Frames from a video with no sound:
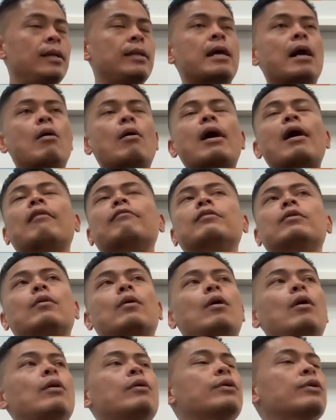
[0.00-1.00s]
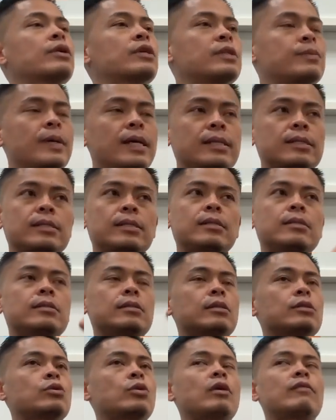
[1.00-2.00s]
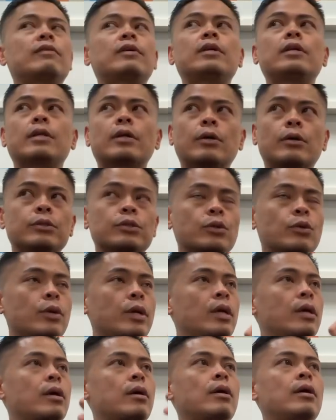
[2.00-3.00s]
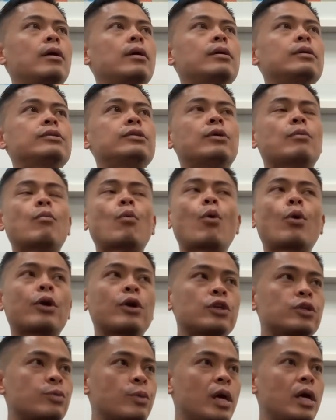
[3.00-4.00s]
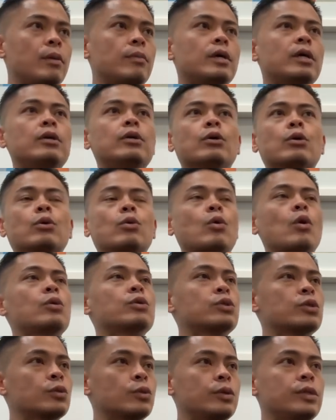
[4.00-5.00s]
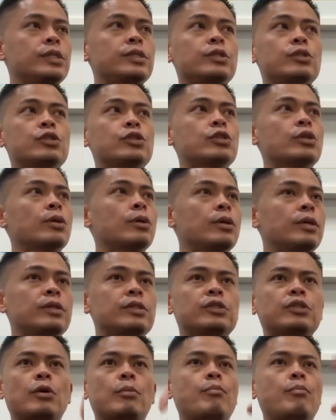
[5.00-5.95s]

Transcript: Now, after all your expenses, the 1200 that goes to credit cards, your mortgage payment, your groceries, insurance,